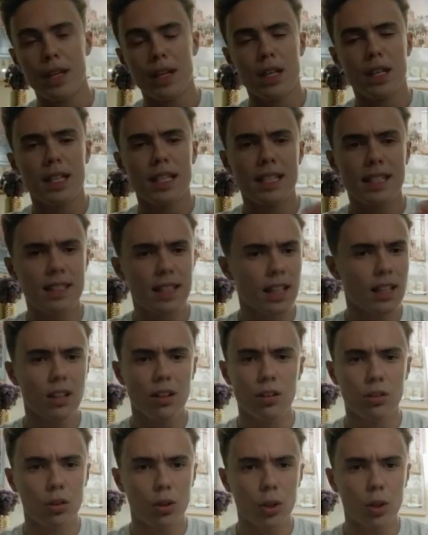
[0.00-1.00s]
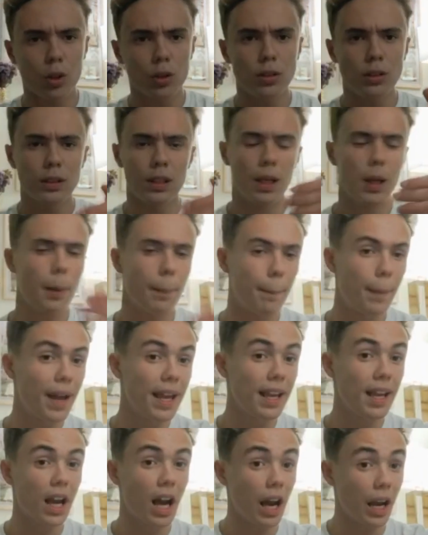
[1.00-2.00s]
Stand tall,
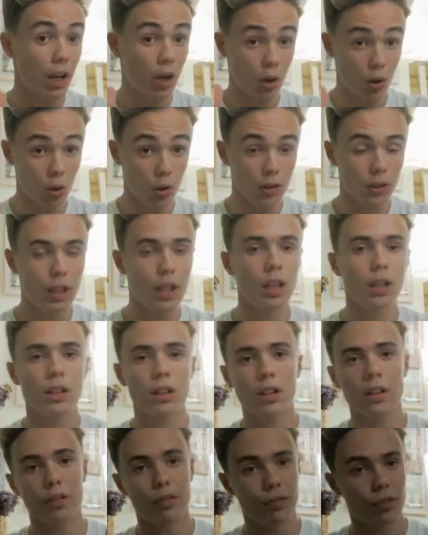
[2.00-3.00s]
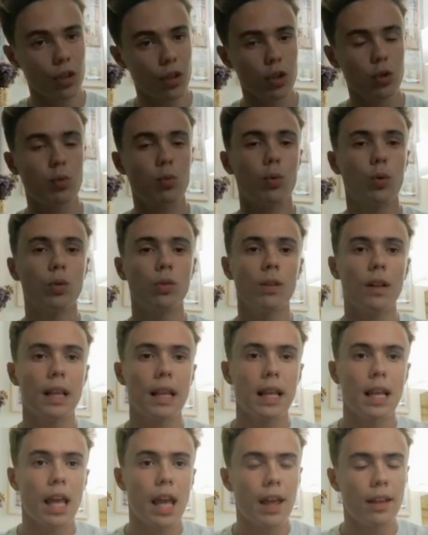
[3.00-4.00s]
make eye contact, first rule,
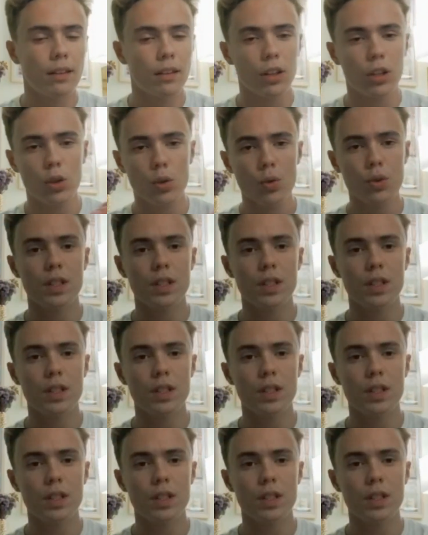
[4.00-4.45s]
and use